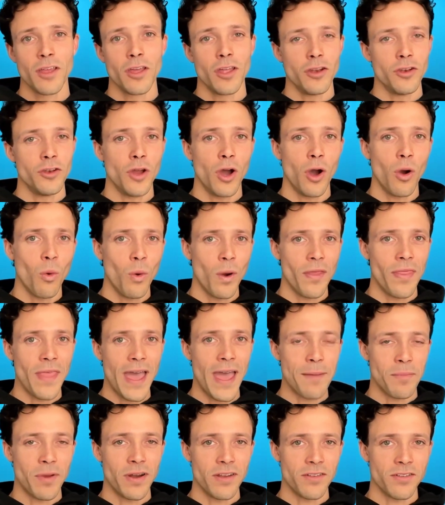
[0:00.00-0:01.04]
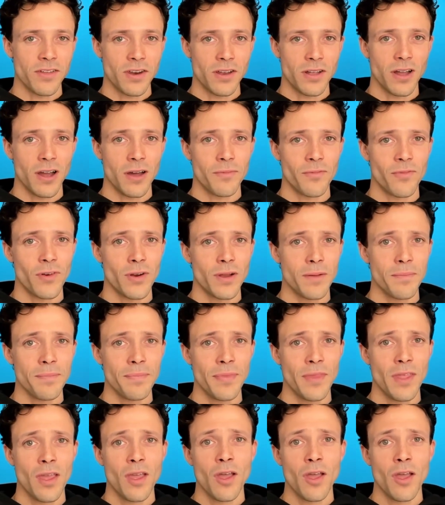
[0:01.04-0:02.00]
Know where that money is going to come from.